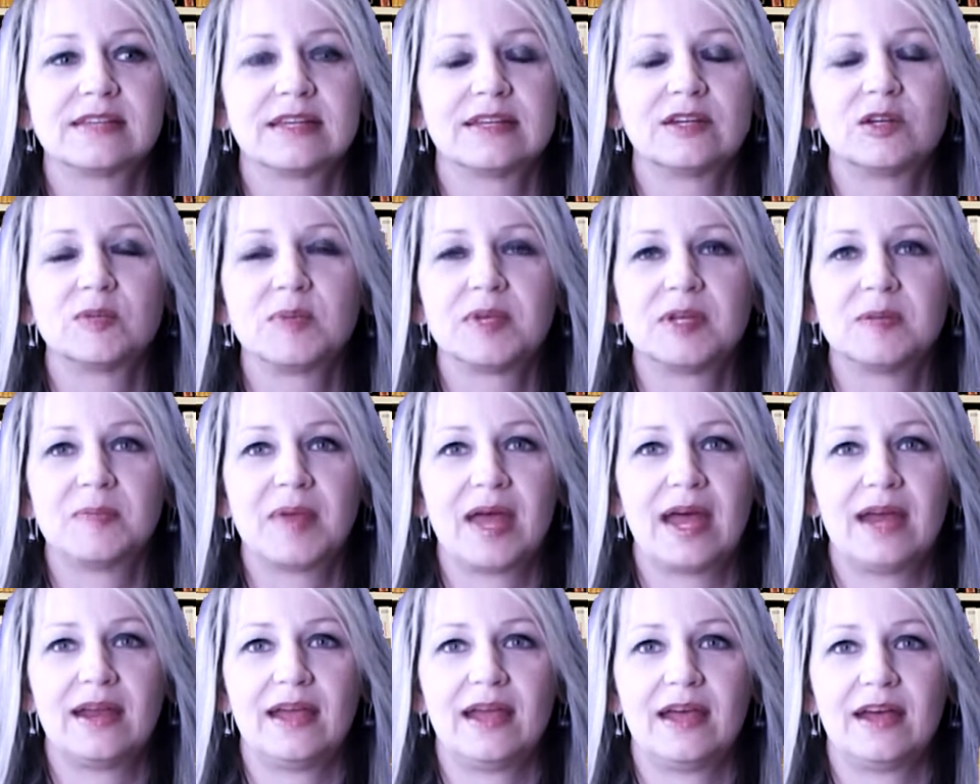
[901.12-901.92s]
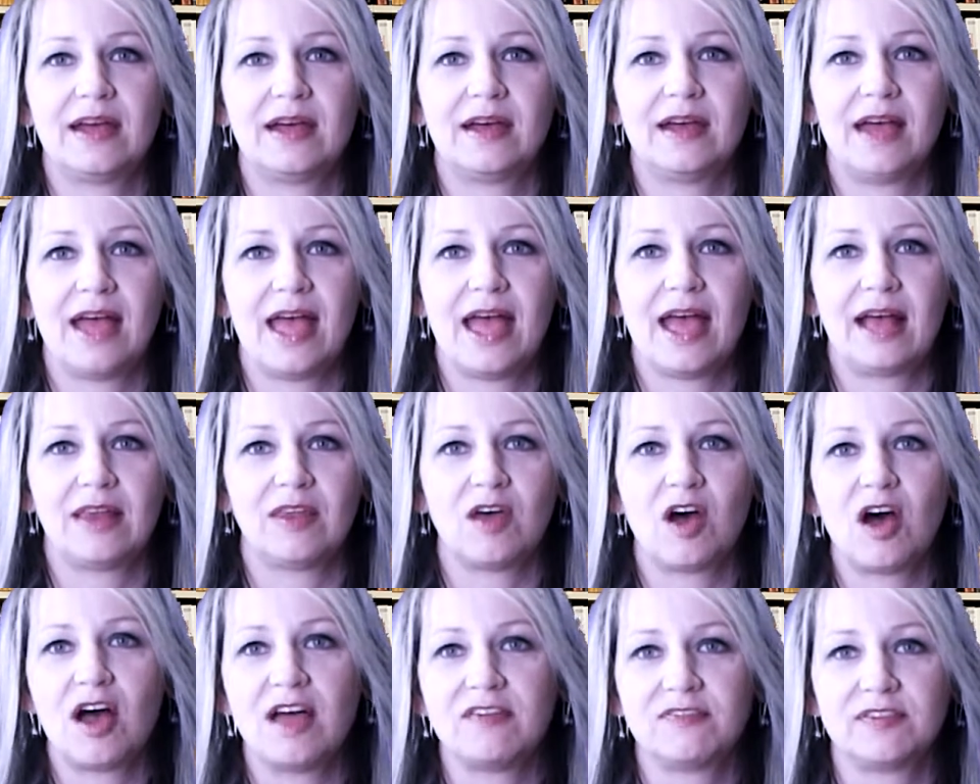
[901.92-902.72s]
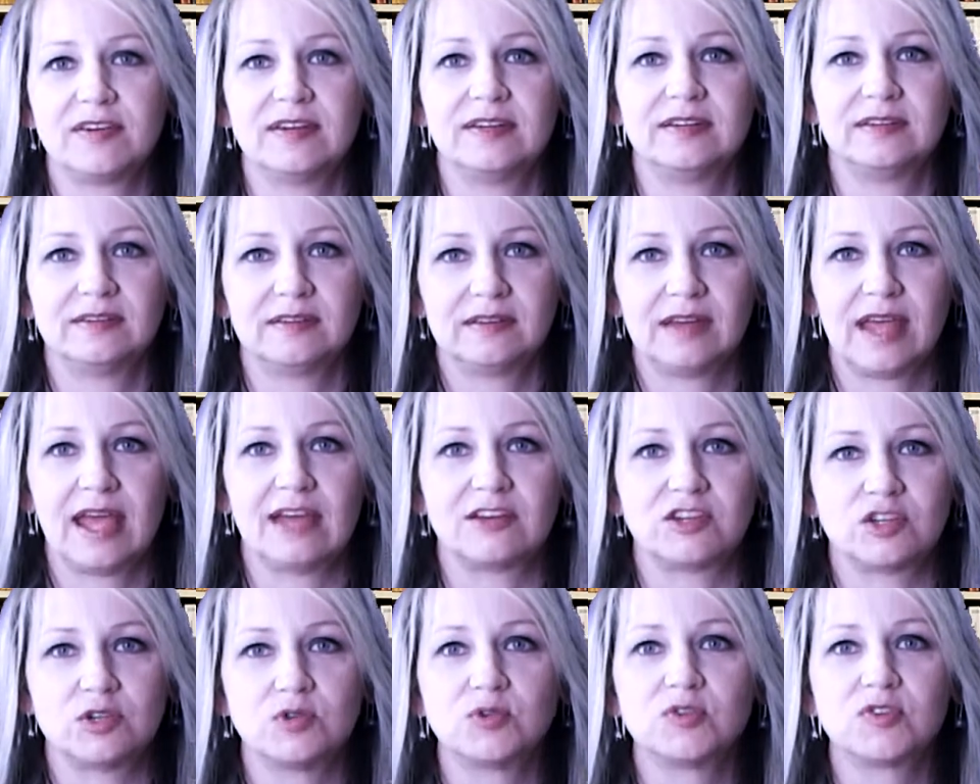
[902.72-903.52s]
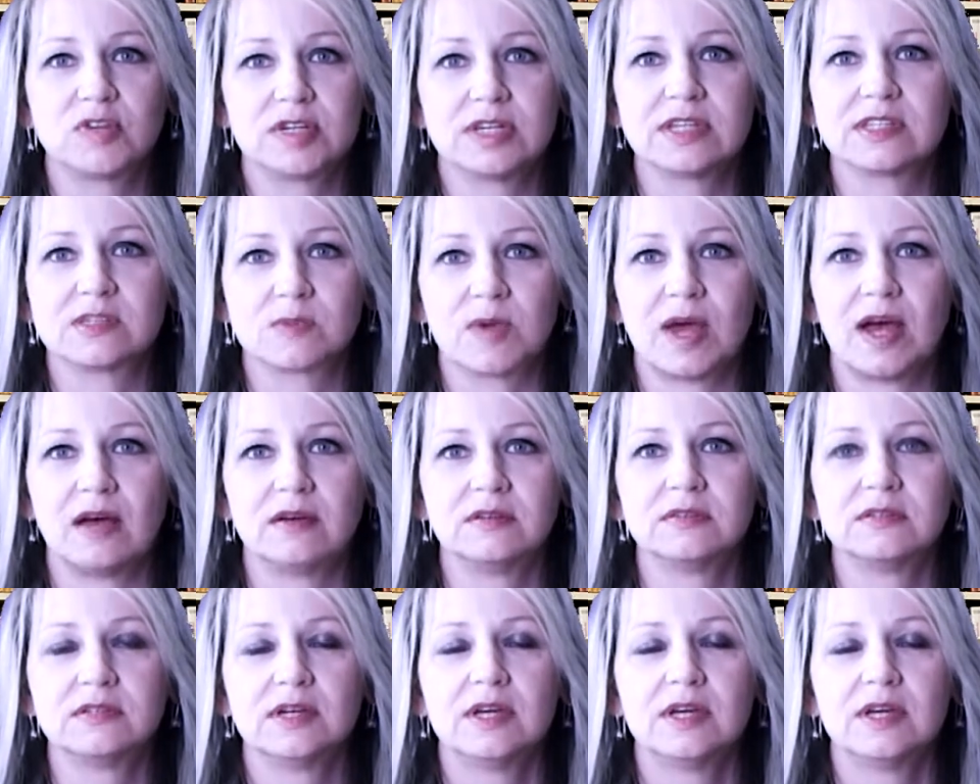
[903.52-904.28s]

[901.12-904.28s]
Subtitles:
a little bit about our life and our children as well.